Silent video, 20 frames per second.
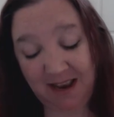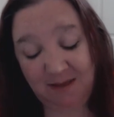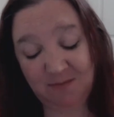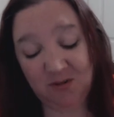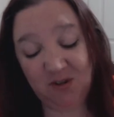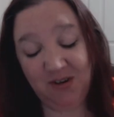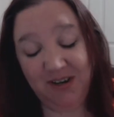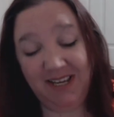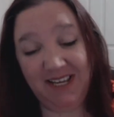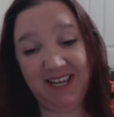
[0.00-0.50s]
I
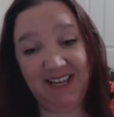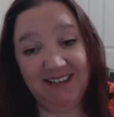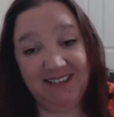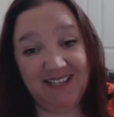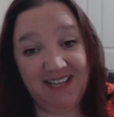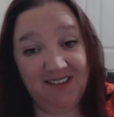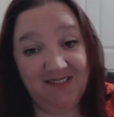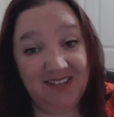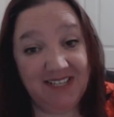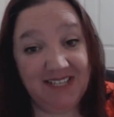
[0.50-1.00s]
am drinking
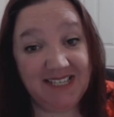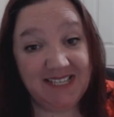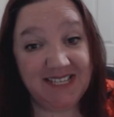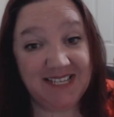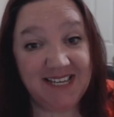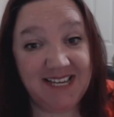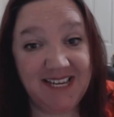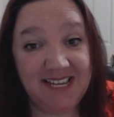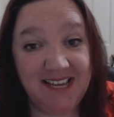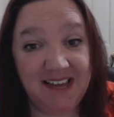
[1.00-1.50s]
David's
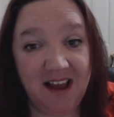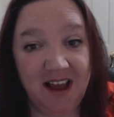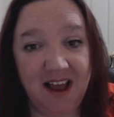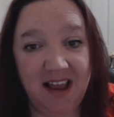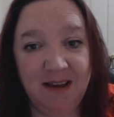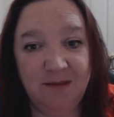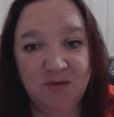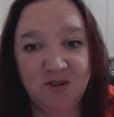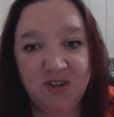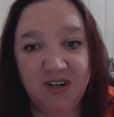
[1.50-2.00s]
tea.
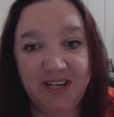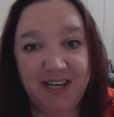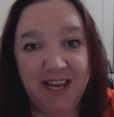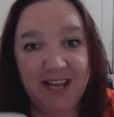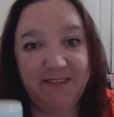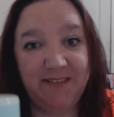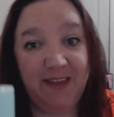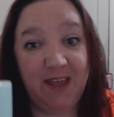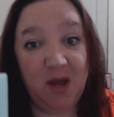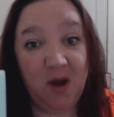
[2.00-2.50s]
I am
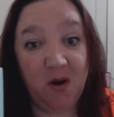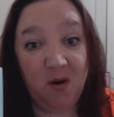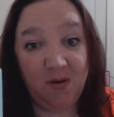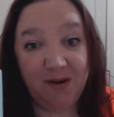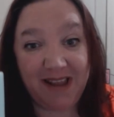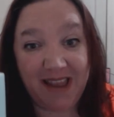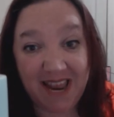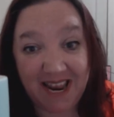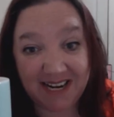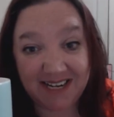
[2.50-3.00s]
drinking the O
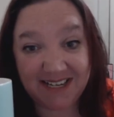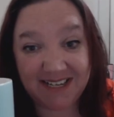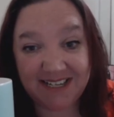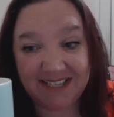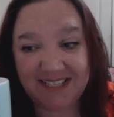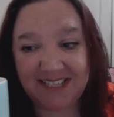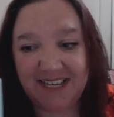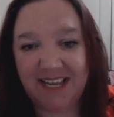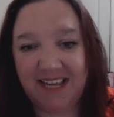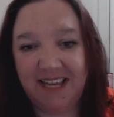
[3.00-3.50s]

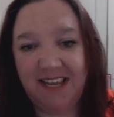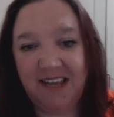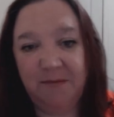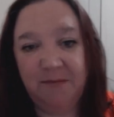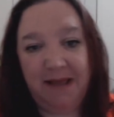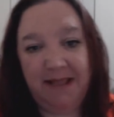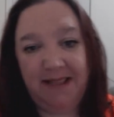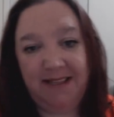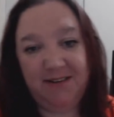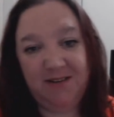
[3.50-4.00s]
Canada tea in
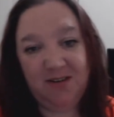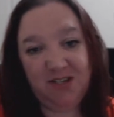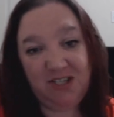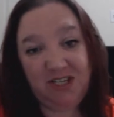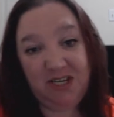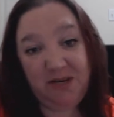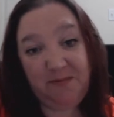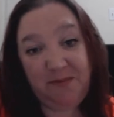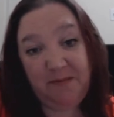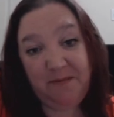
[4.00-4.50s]
my little
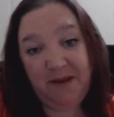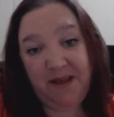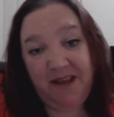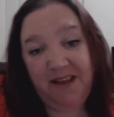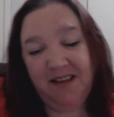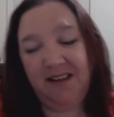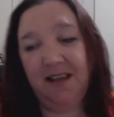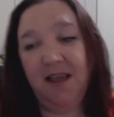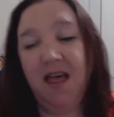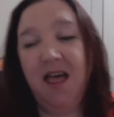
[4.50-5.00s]
sheepy
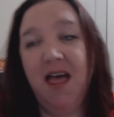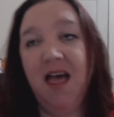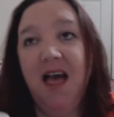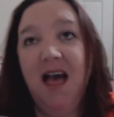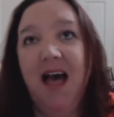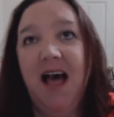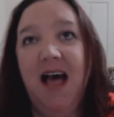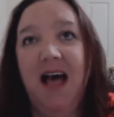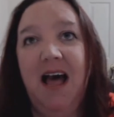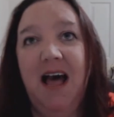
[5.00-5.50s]
mug.
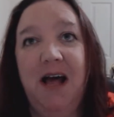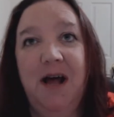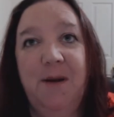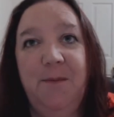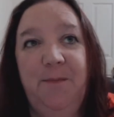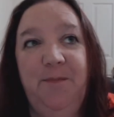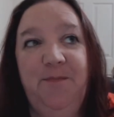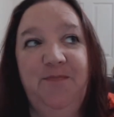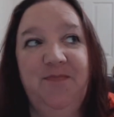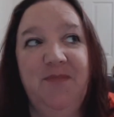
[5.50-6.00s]

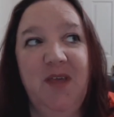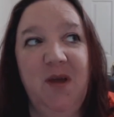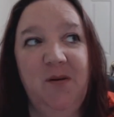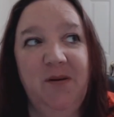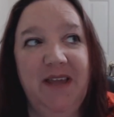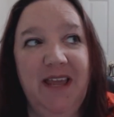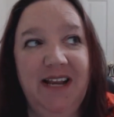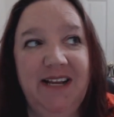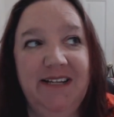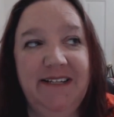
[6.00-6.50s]
Um, the
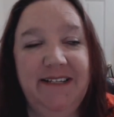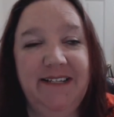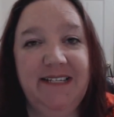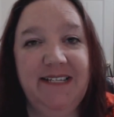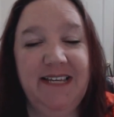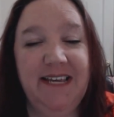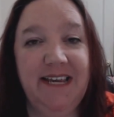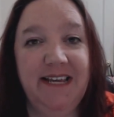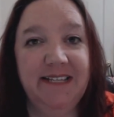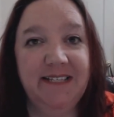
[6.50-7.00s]
O Canada
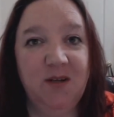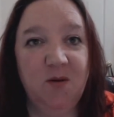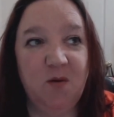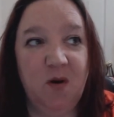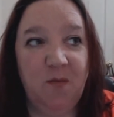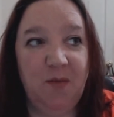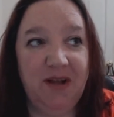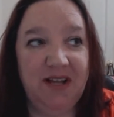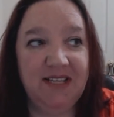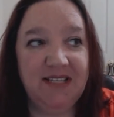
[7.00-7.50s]
tea is a
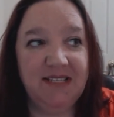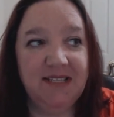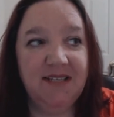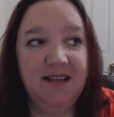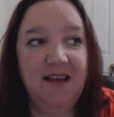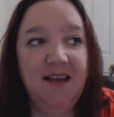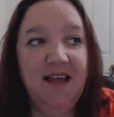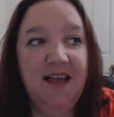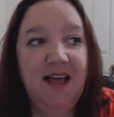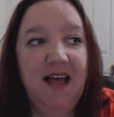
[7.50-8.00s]
robust
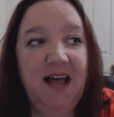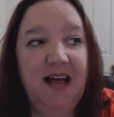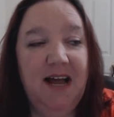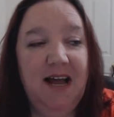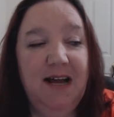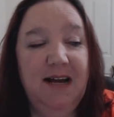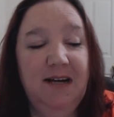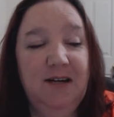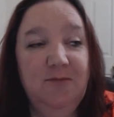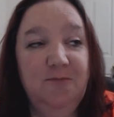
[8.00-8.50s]

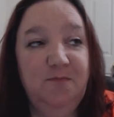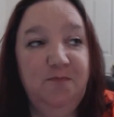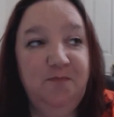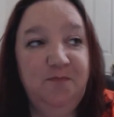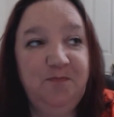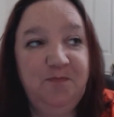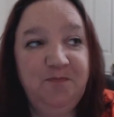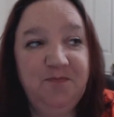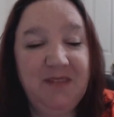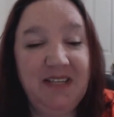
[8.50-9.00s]
um,
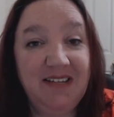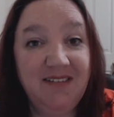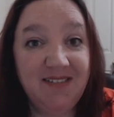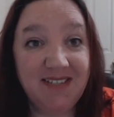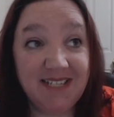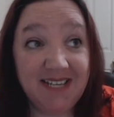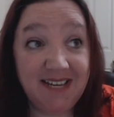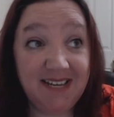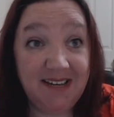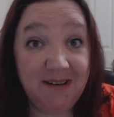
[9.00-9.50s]

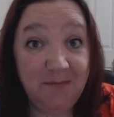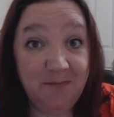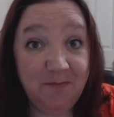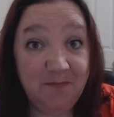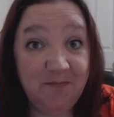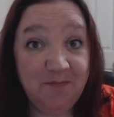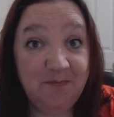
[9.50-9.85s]
tea,